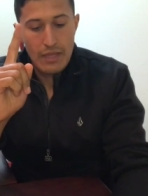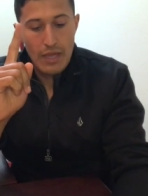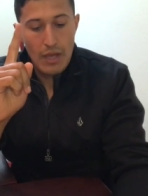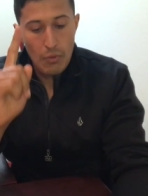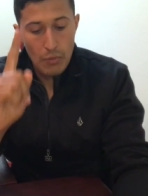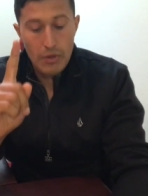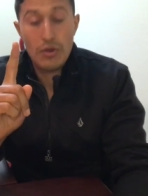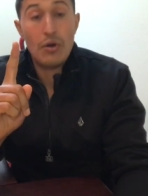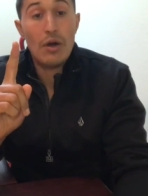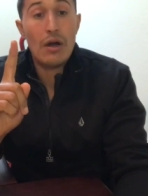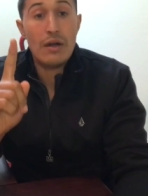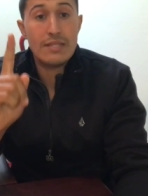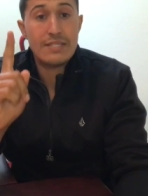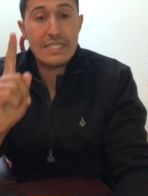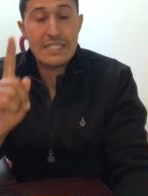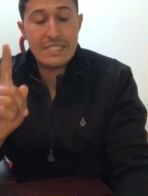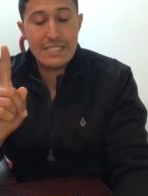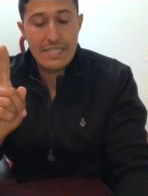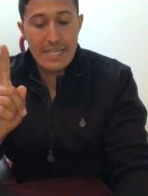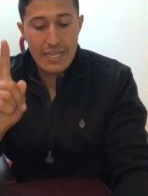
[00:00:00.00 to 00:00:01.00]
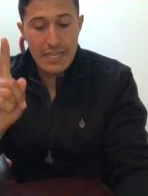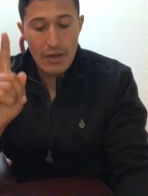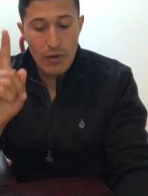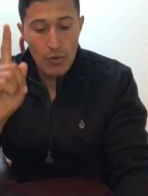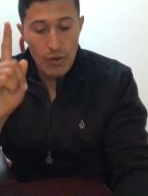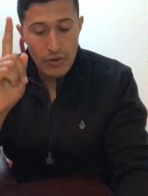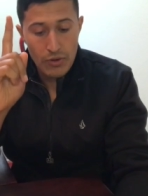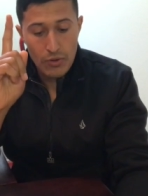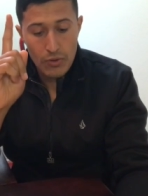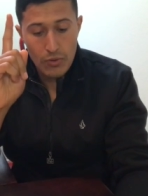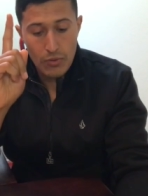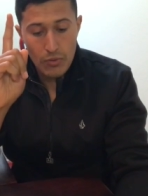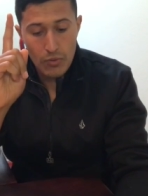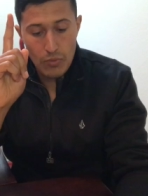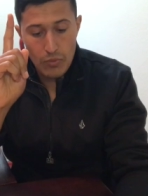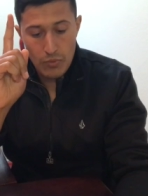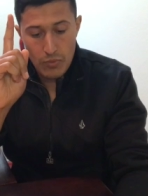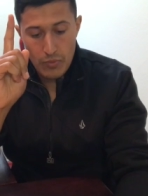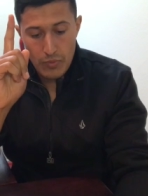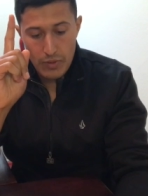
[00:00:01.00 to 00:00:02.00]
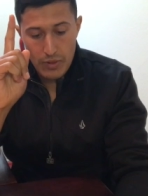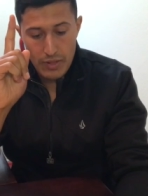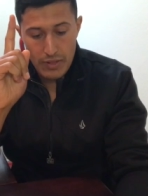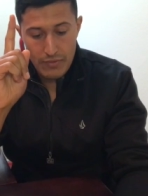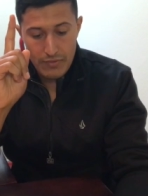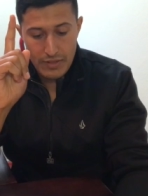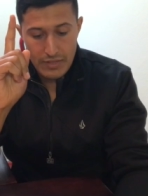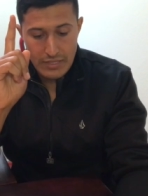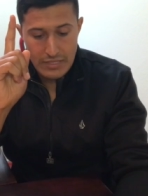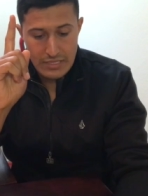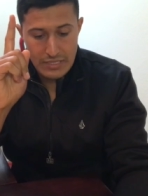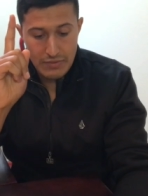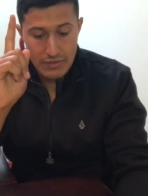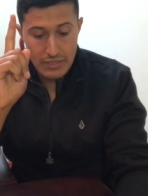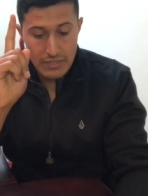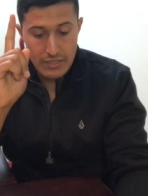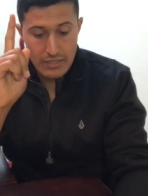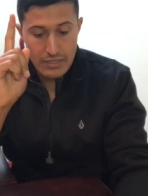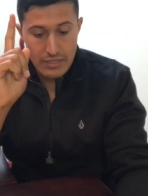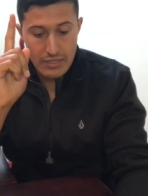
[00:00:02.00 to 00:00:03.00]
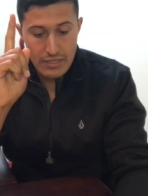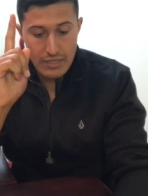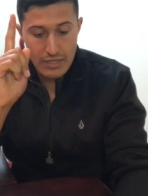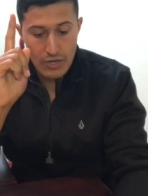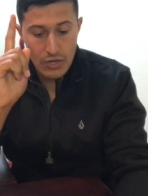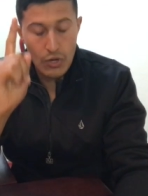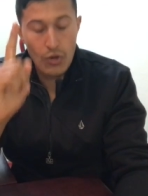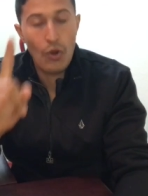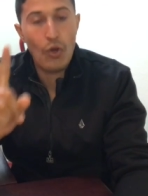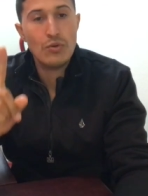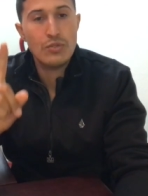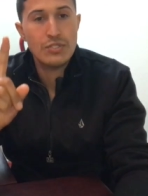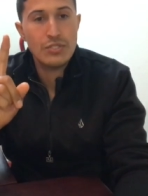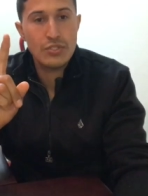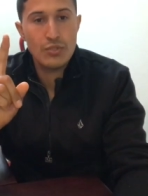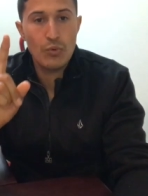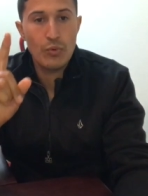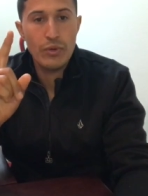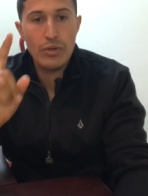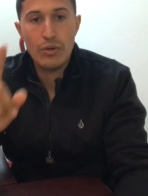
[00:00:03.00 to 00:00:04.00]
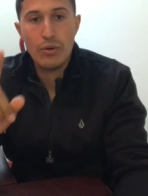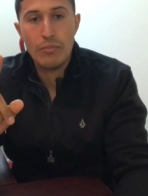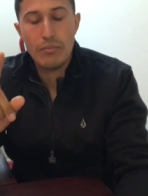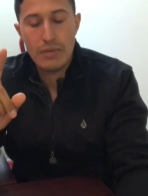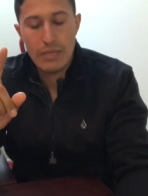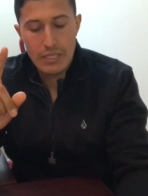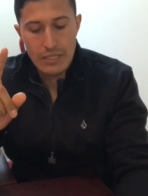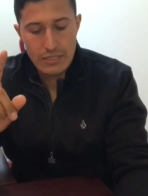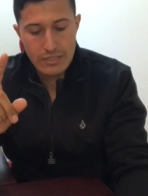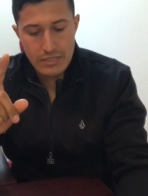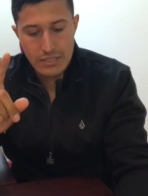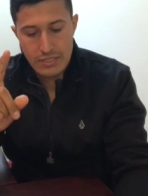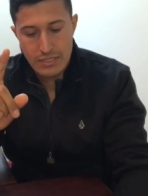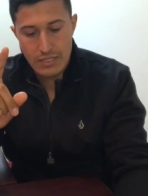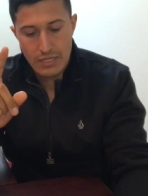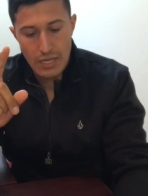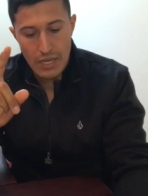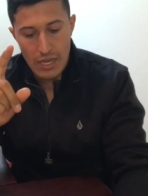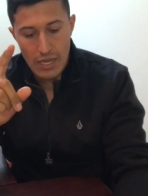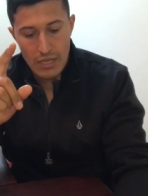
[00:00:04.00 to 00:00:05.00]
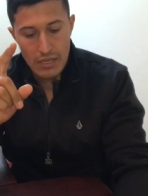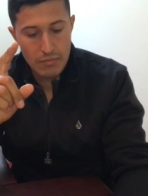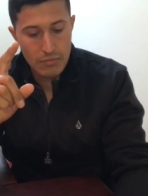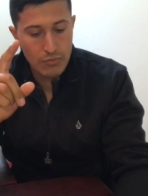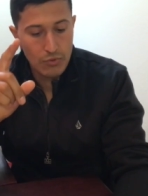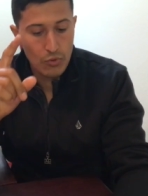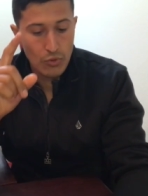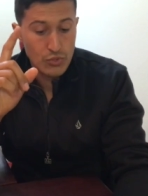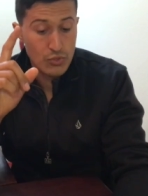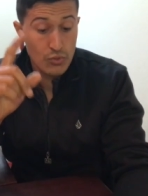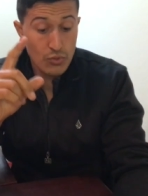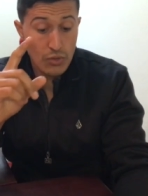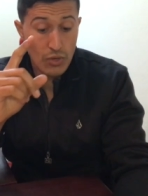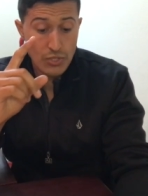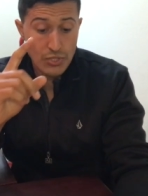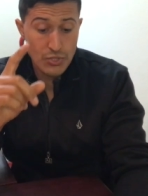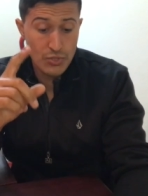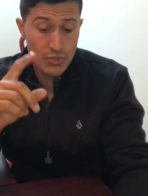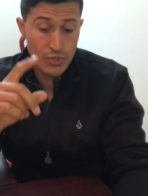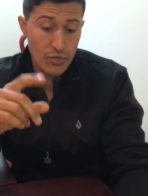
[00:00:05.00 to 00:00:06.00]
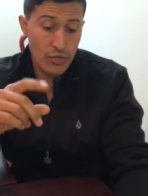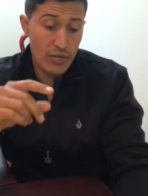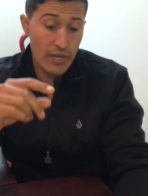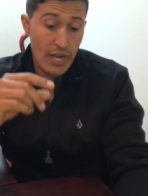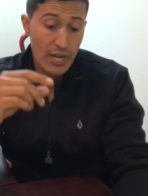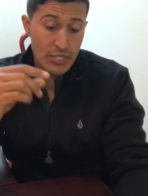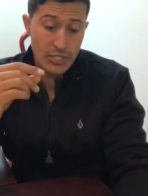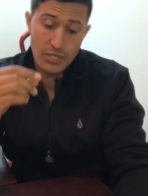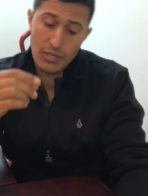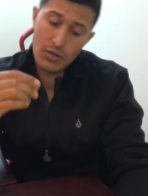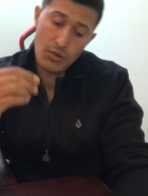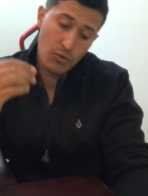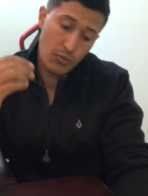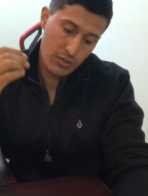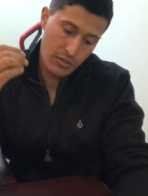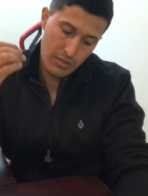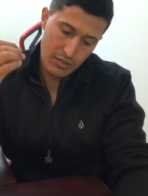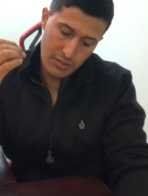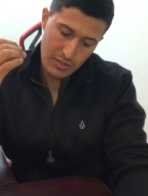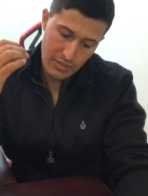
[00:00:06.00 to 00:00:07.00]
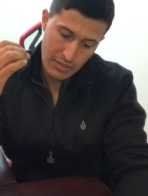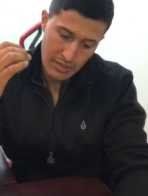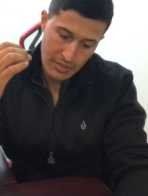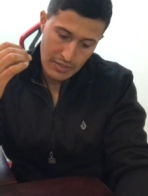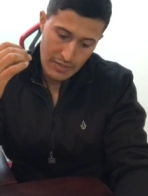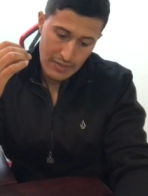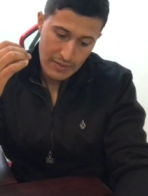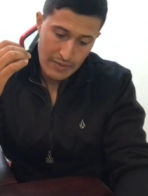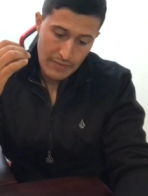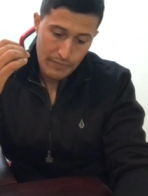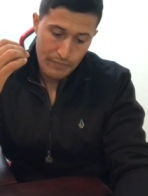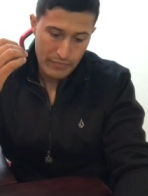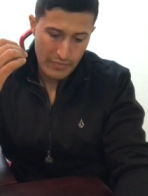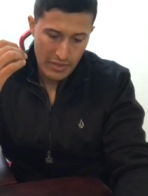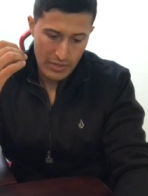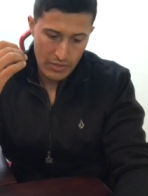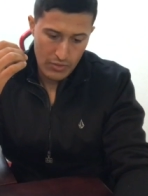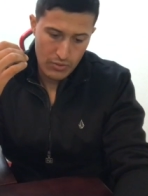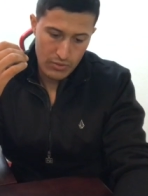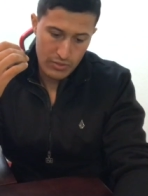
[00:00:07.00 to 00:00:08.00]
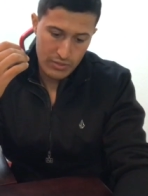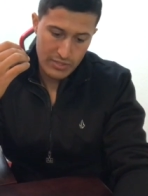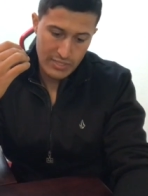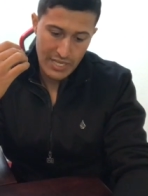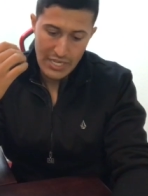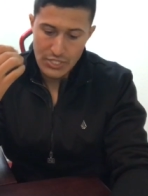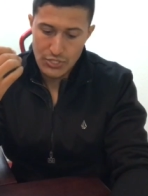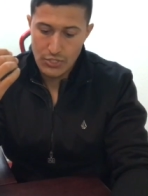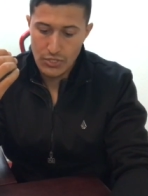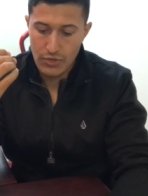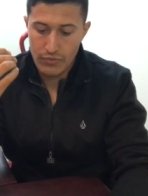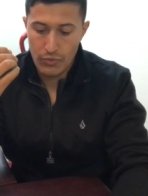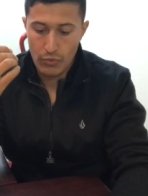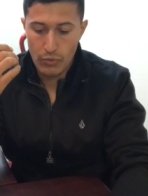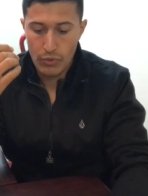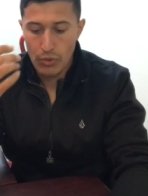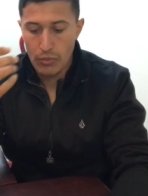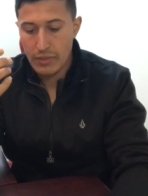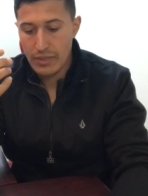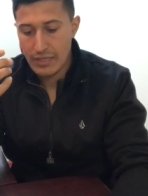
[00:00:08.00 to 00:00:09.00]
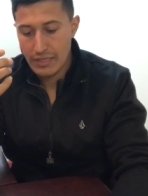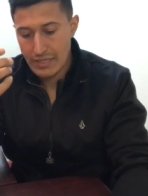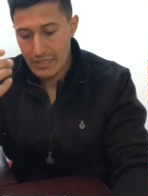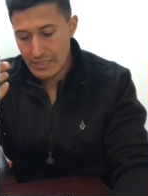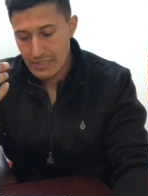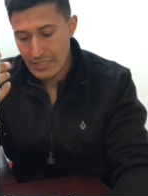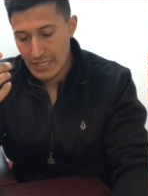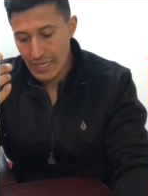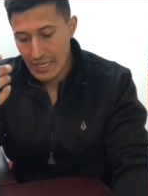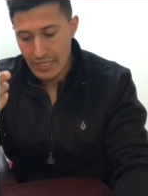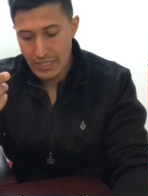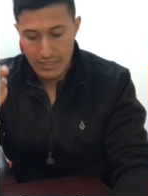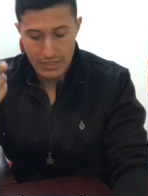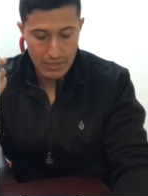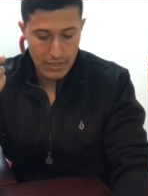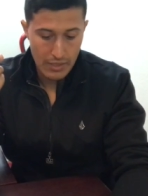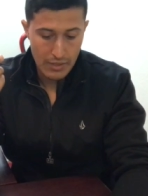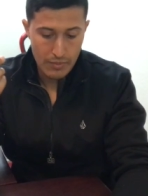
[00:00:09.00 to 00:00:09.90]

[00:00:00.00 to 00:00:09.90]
I want to know how it tastes like. I want to know if it's even close to real meat. I go to Carl's Jr. and actually know what the, you know, the texture of the real meat is like.